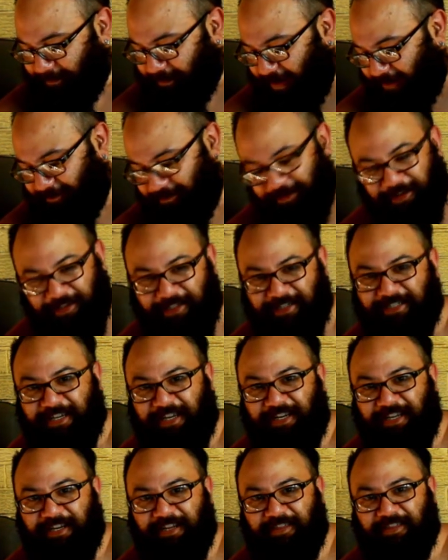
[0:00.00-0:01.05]
I haven't really
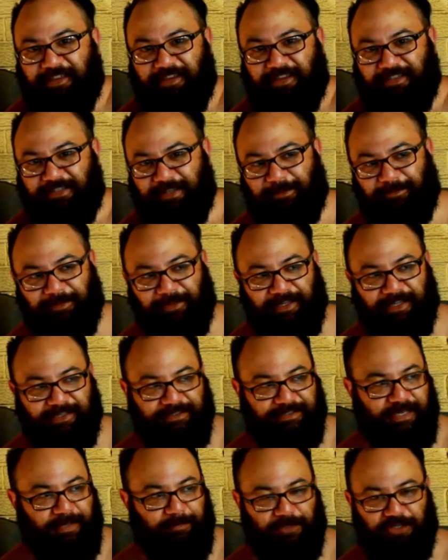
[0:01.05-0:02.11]
done anything except for like
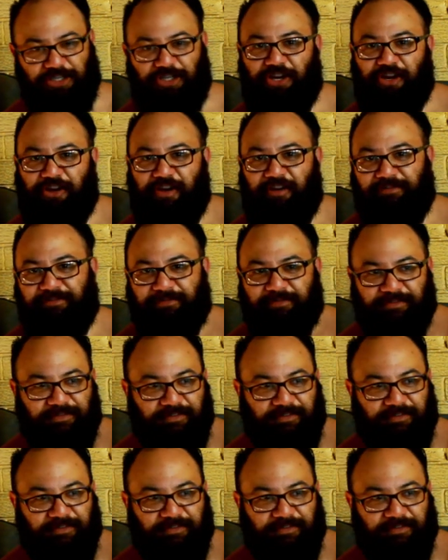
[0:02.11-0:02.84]
take my shirt off.